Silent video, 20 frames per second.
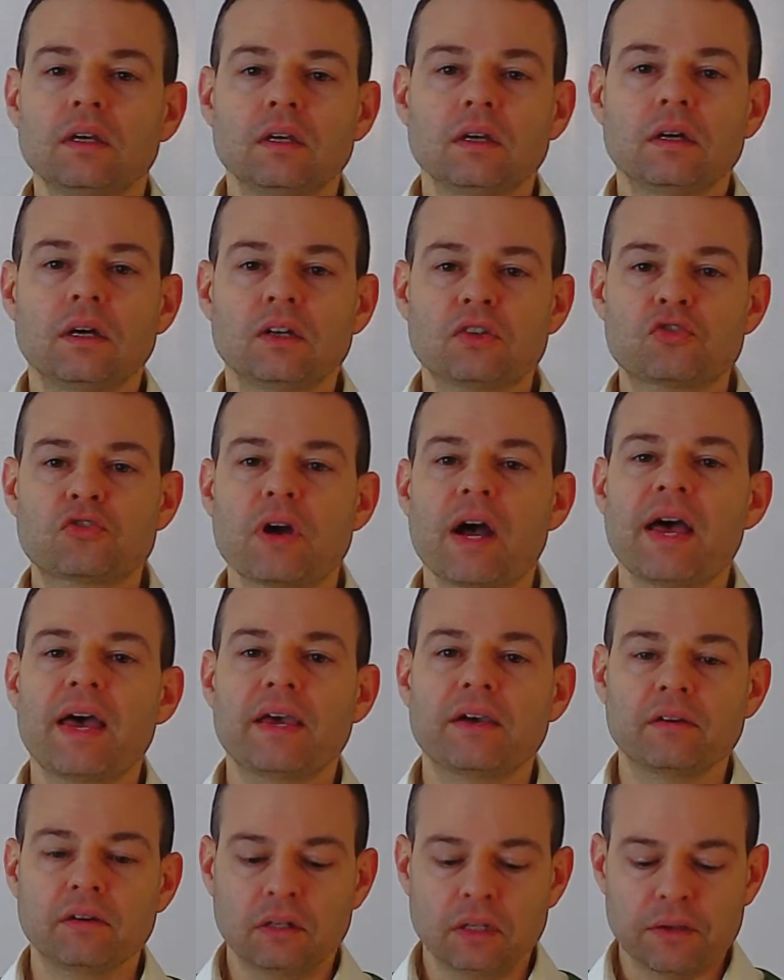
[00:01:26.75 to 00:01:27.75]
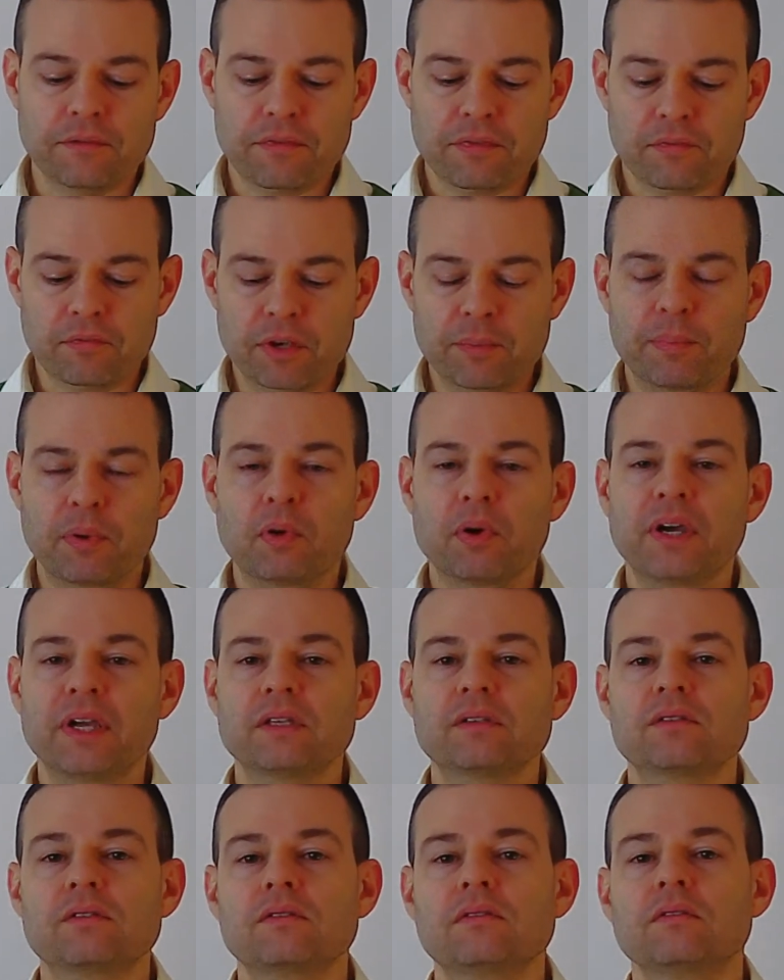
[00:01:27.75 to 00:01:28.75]
a triangle of 3 points?
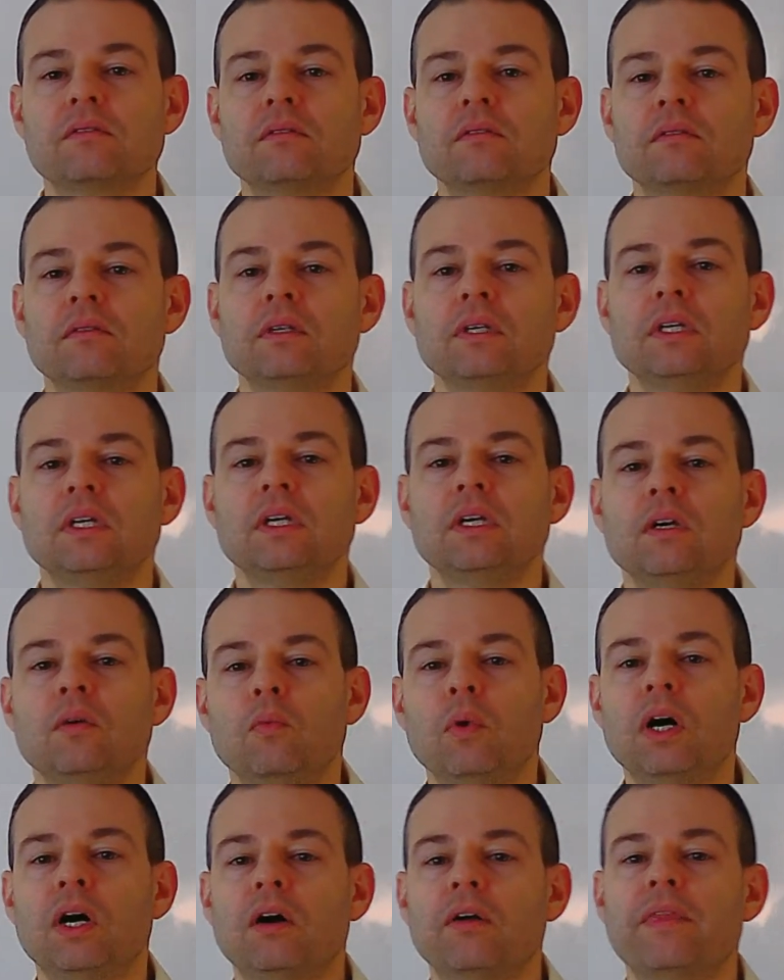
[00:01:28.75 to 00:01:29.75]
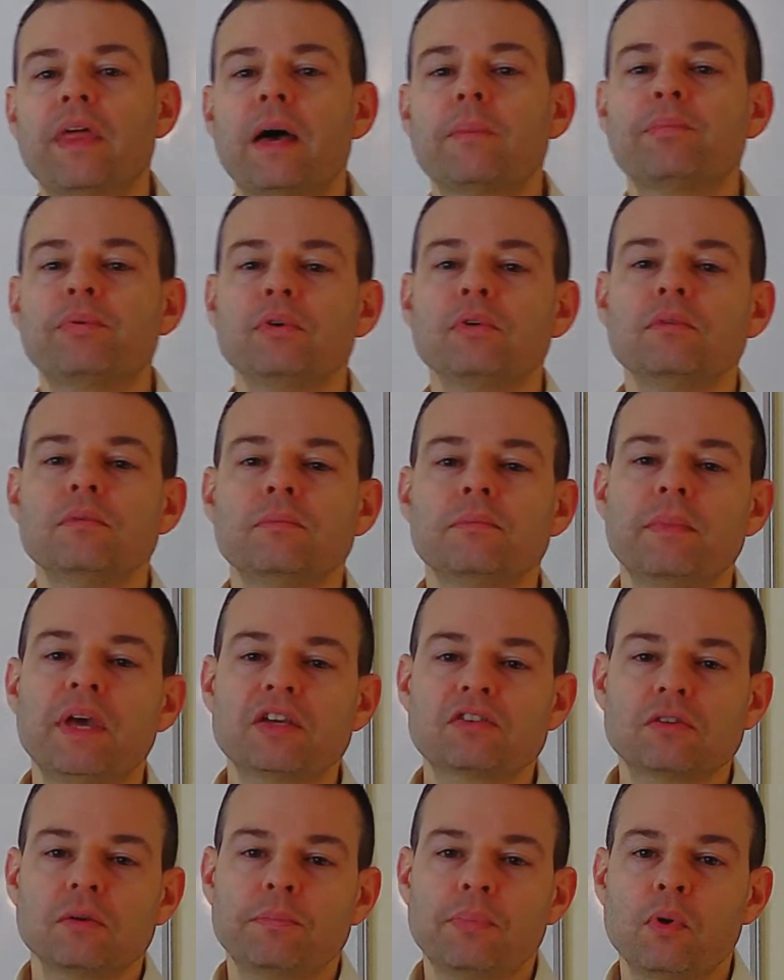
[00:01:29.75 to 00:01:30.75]
Well, that makes
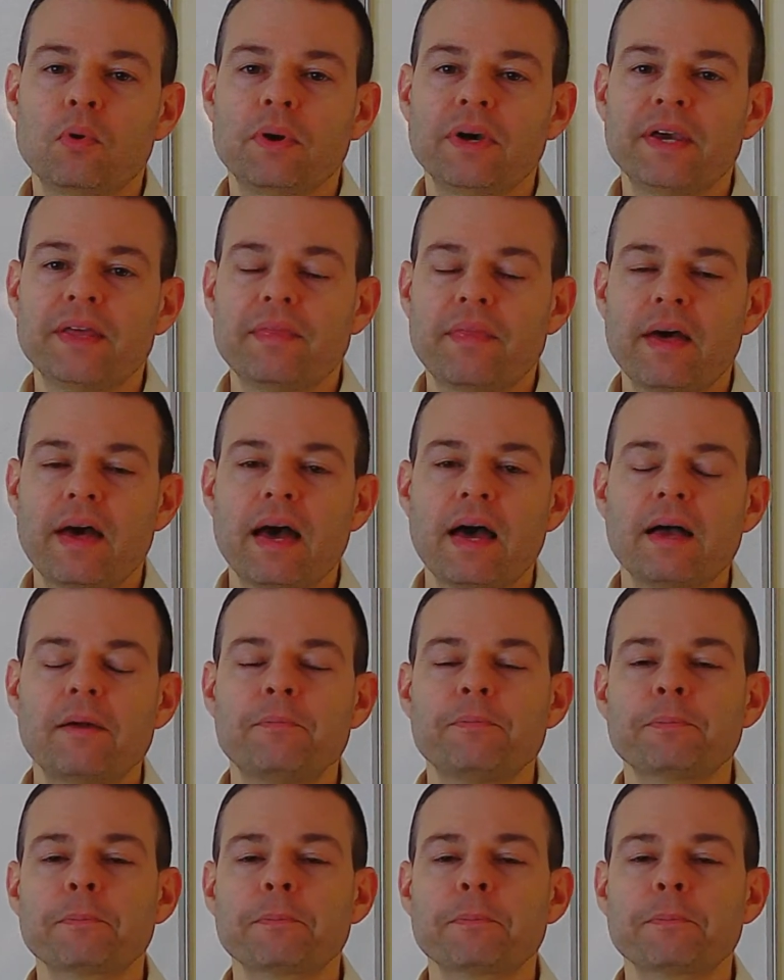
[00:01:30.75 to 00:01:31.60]
the point that